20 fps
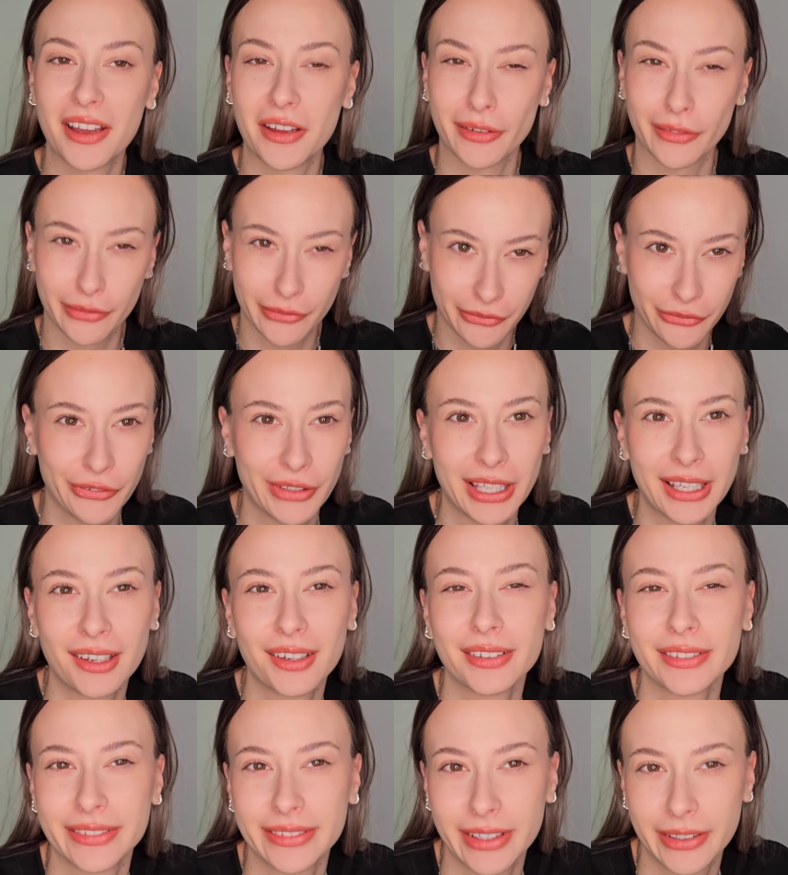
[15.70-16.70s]

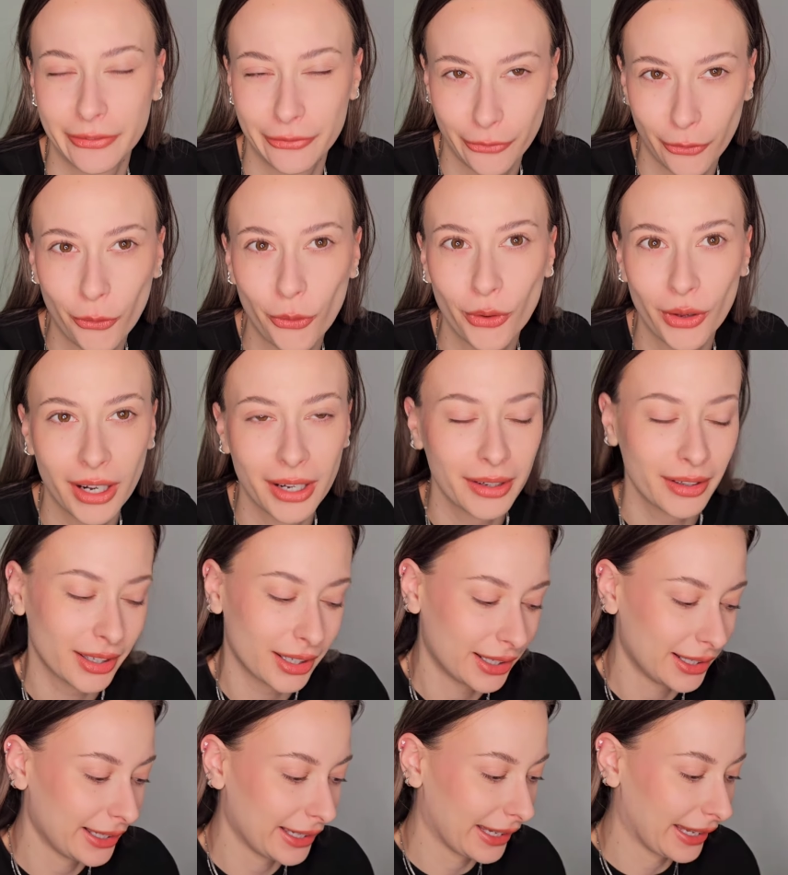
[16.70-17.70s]
feel the fall
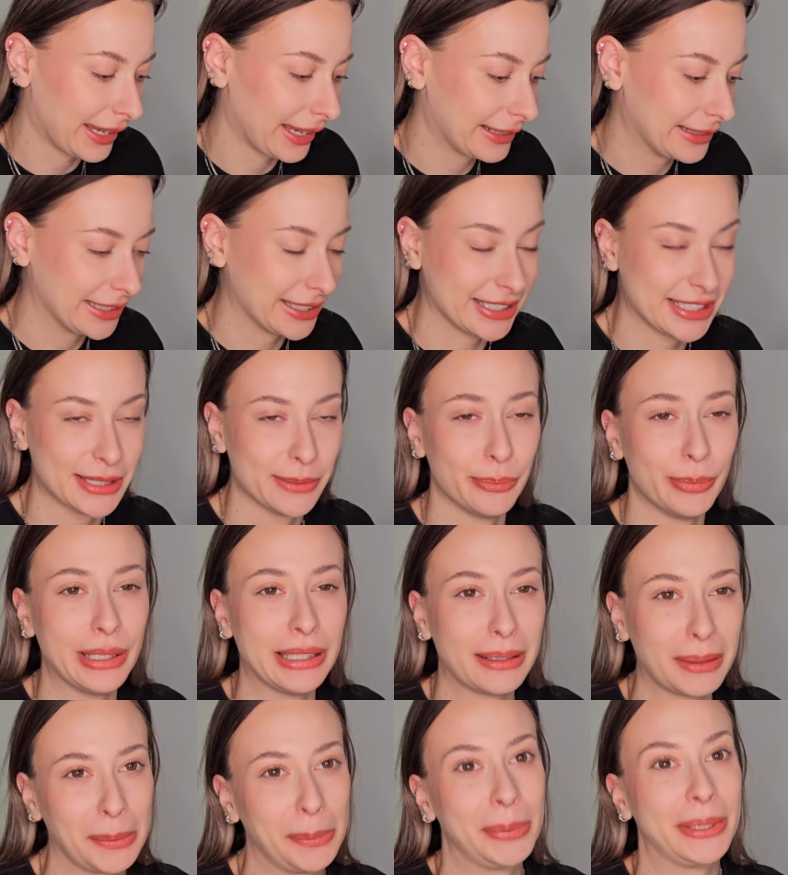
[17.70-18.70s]
and it's
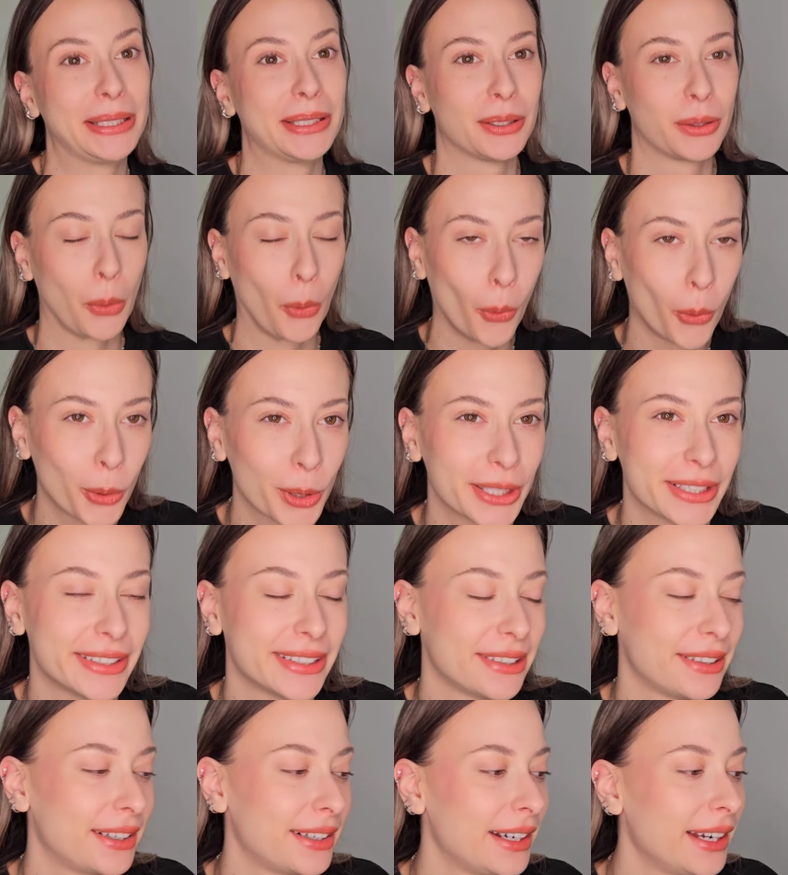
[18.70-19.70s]
been a bit
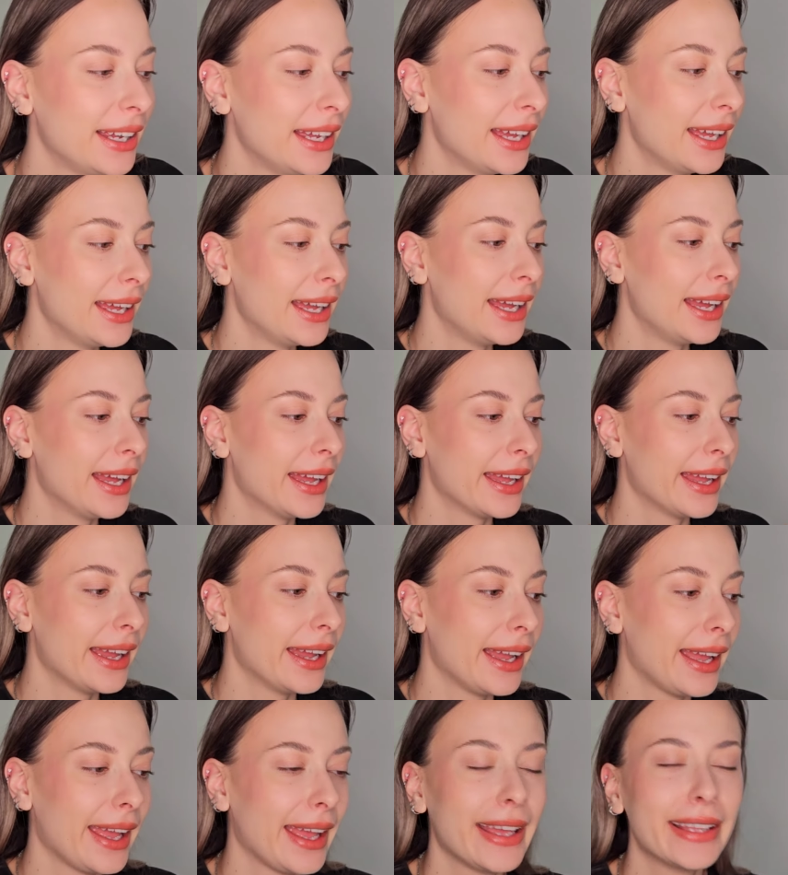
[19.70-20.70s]
colder
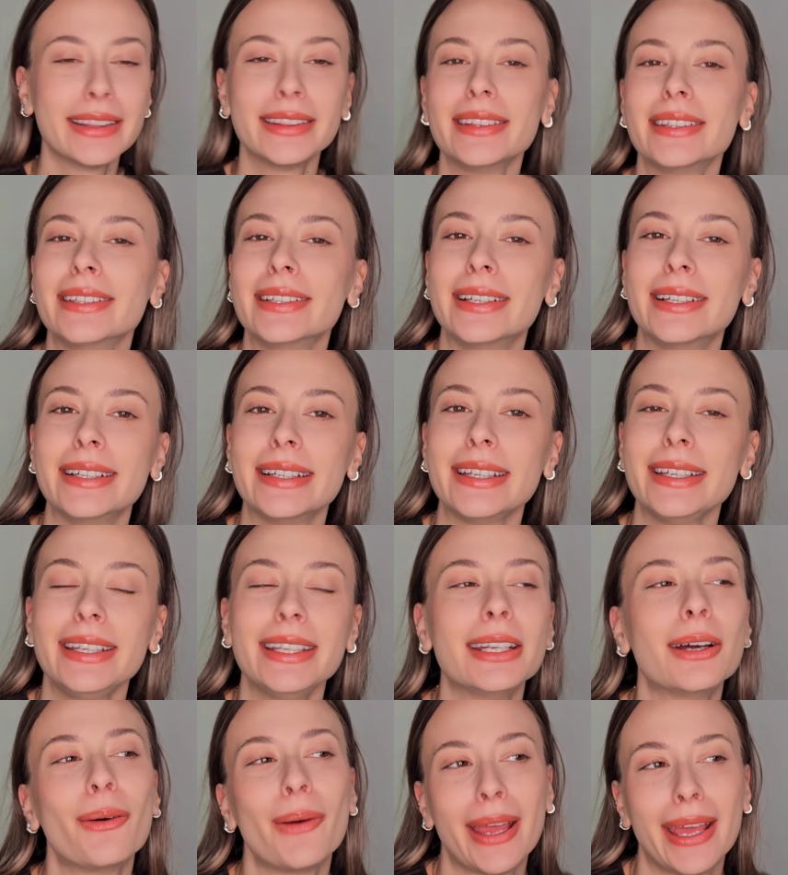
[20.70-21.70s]
and
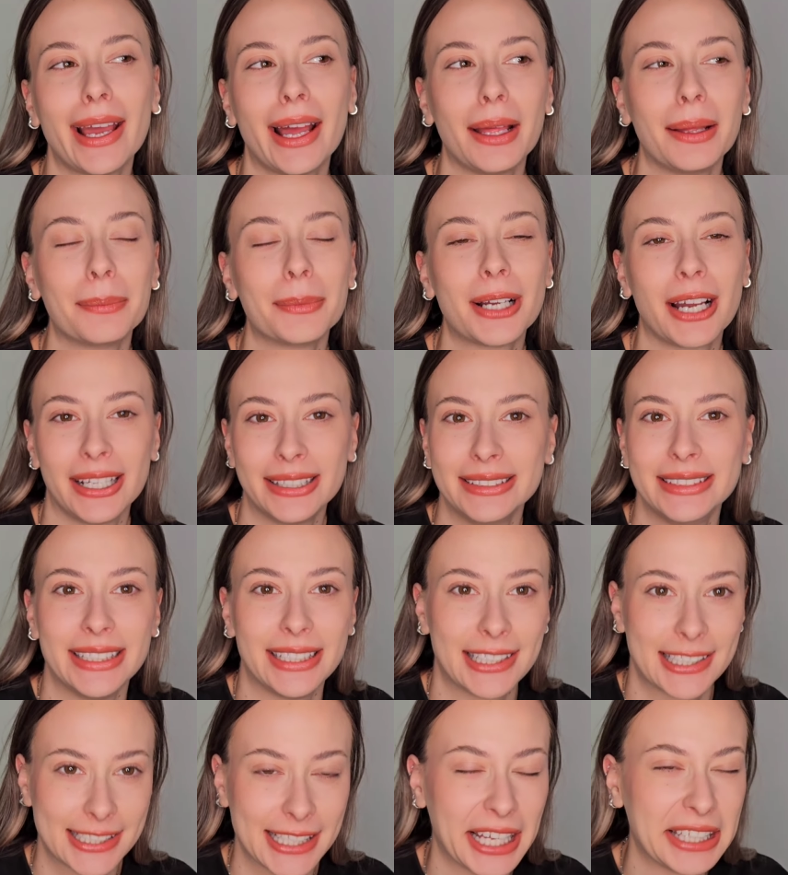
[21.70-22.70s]
in a way I'm kind of
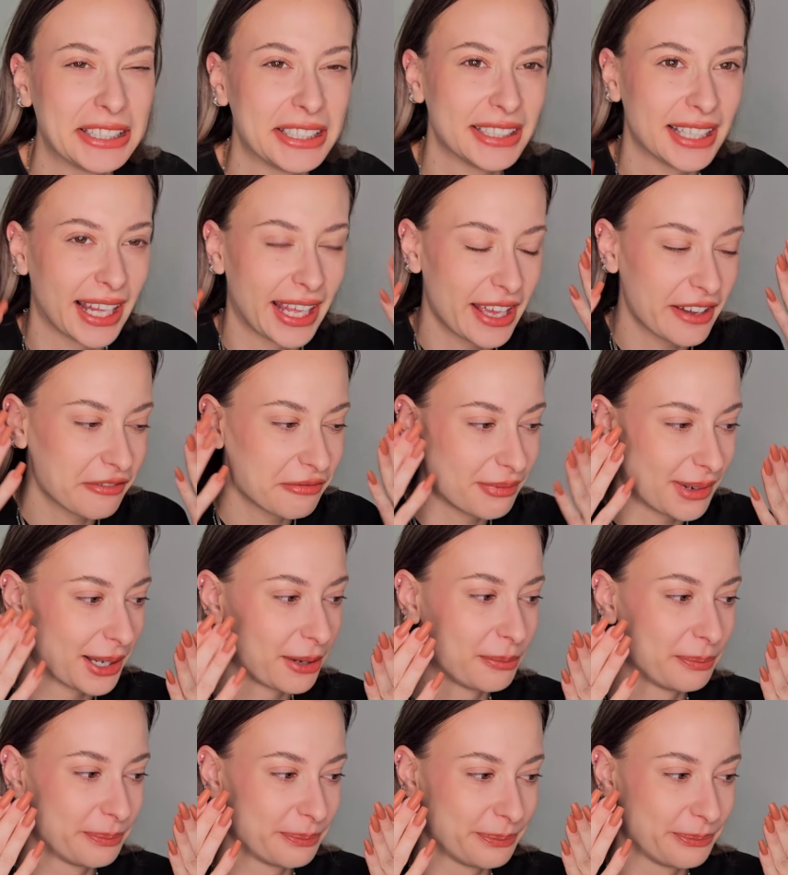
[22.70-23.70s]
excited. I have
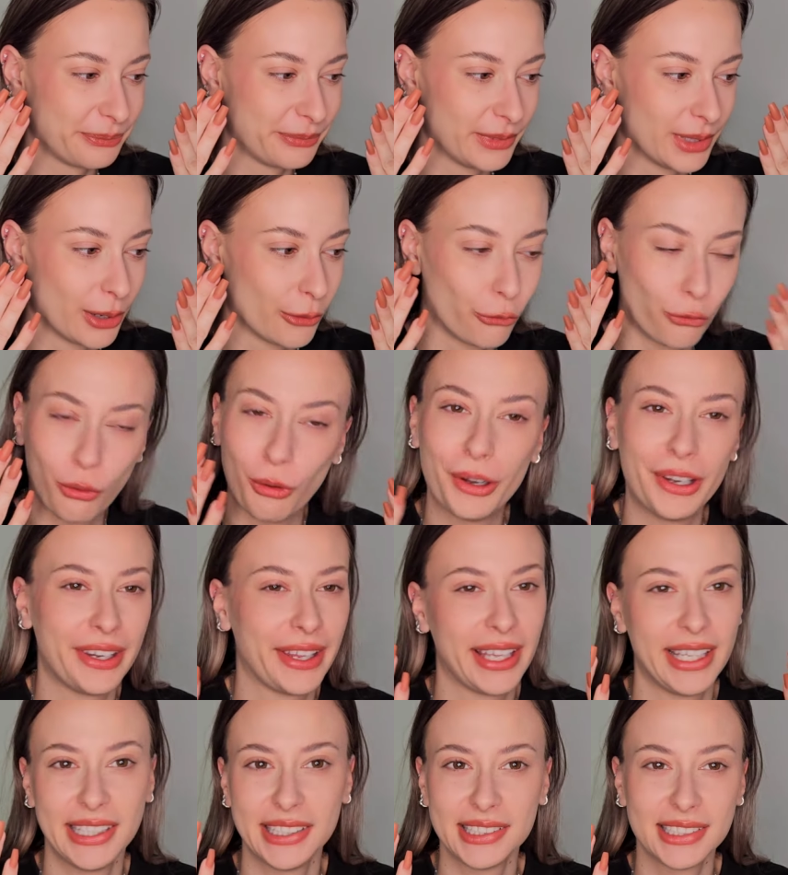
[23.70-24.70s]
my fall
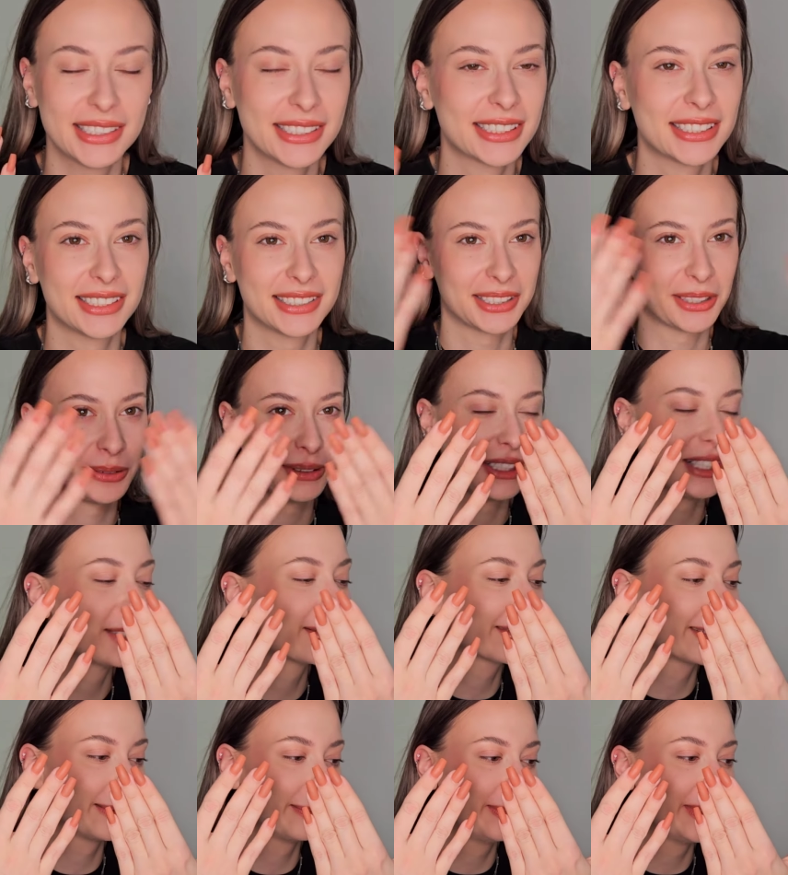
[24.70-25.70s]
nails, so
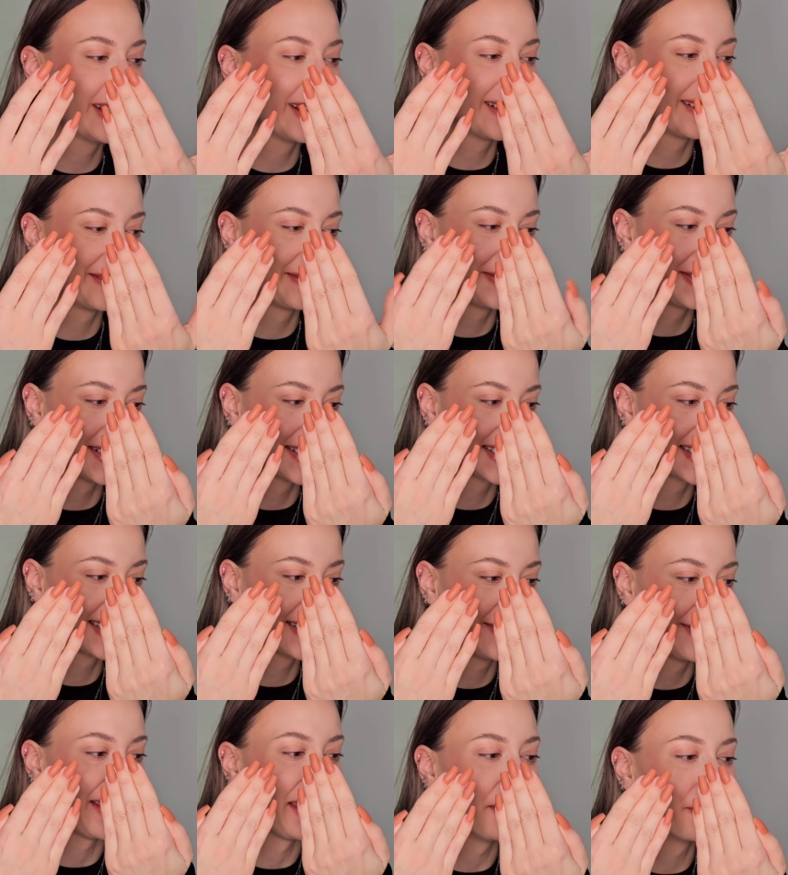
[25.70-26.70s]
this could be a first
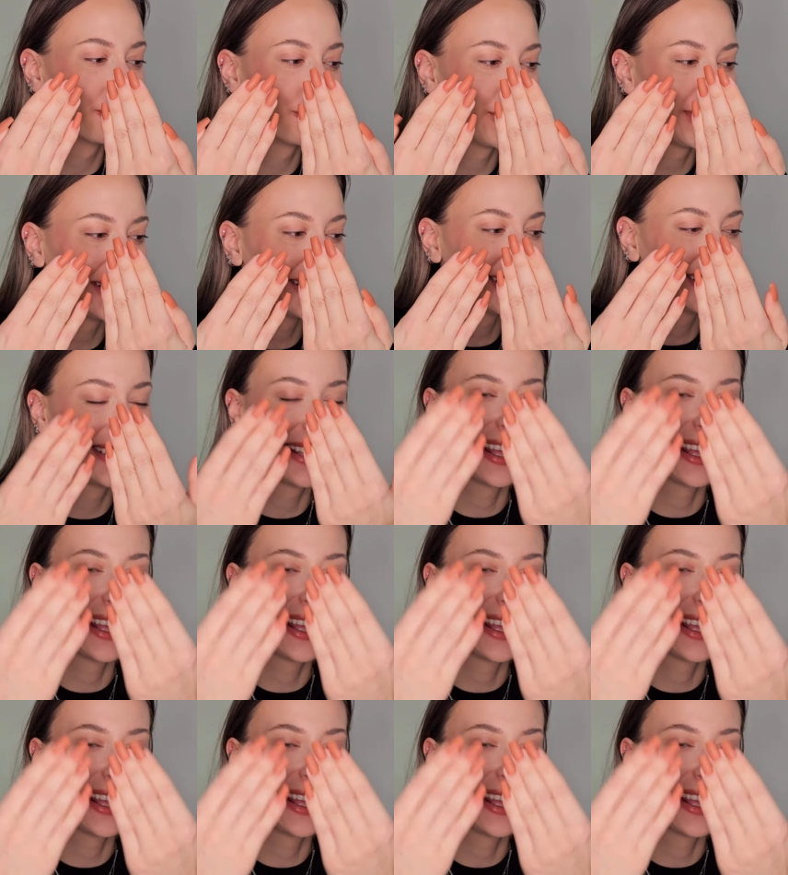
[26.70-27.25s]
favorite.